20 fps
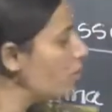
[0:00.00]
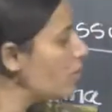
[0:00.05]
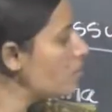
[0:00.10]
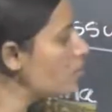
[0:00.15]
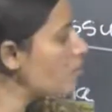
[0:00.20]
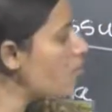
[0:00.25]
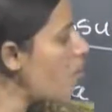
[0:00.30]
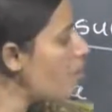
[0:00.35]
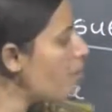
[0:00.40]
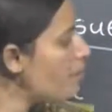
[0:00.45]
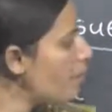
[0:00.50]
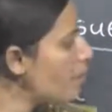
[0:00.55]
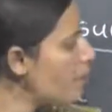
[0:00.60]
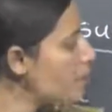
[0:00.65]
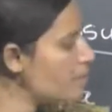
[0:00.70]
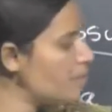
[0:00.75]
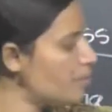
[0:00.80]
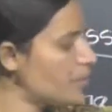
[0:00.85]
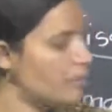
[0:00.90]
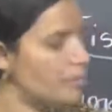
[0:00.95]
This
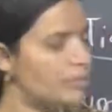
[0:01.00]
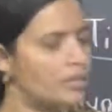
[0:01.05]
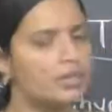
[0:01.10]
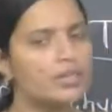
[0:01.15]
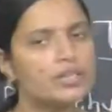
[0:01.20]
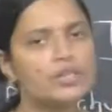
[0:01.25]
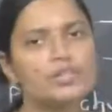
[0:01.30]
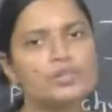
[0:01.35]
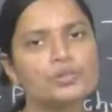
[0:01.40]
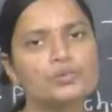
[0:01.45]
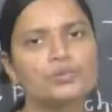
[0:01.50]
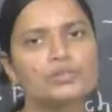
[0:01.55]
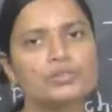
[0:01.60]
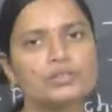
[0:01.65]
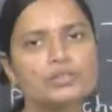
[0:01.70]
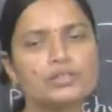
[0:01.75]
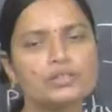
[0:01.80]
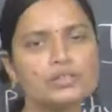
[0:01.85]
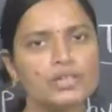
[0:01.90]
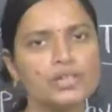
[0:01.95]
complex permanent
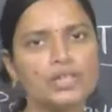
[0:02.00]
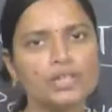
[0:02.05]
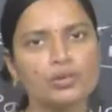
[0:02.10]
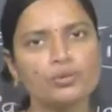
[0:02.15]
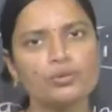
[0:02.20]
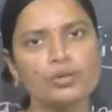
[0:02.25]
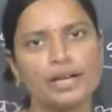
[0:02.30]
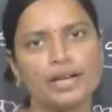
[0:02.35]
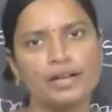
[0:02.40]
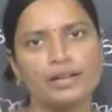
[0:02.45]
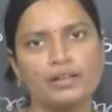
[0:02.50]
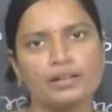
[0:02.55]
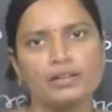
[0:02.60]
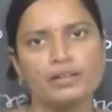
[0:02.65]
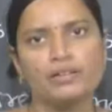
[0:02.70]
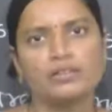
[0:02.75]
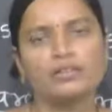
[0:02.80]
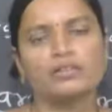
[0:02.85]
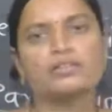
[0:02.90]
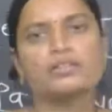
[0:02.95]
tissues is included
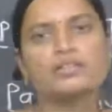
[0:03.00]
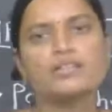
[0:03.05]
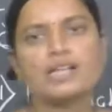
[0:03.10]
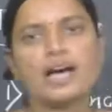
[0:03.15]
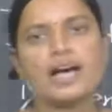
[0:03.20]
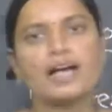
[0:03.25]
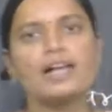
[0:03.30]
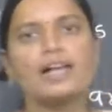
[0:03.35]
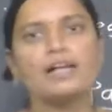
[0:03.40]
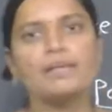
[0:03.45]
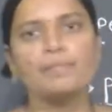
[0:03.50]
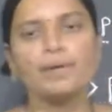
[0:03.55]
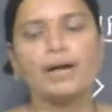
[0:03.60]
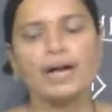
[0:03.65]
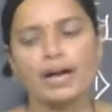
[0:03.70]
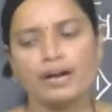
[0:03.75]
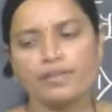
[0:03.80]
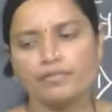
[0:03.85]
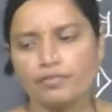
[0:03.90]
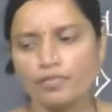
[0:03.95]
the
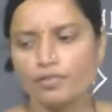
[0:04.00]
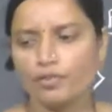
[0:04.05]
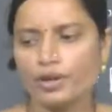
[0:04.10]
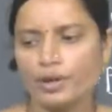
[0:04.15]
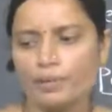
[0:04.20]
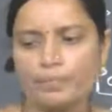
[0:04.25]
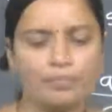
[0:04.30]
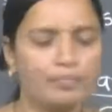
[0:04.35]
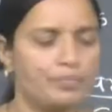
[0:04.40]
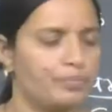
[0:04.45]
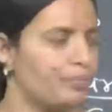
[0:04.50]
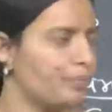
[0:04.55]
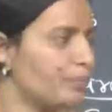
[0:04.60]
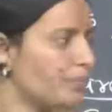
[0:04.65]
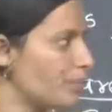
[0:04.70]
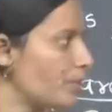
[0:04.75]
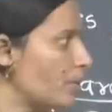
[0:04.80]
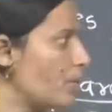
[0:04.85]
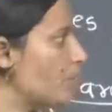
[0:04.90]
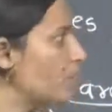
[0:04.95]
xylem and phloem.
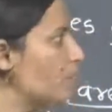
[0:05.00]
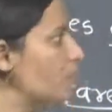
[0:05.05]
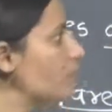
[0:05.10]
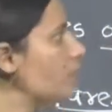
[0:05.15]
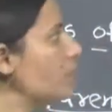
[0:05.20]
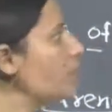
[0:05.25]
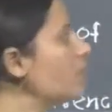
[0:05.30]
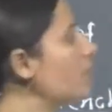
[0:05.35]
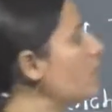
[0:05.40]
Now these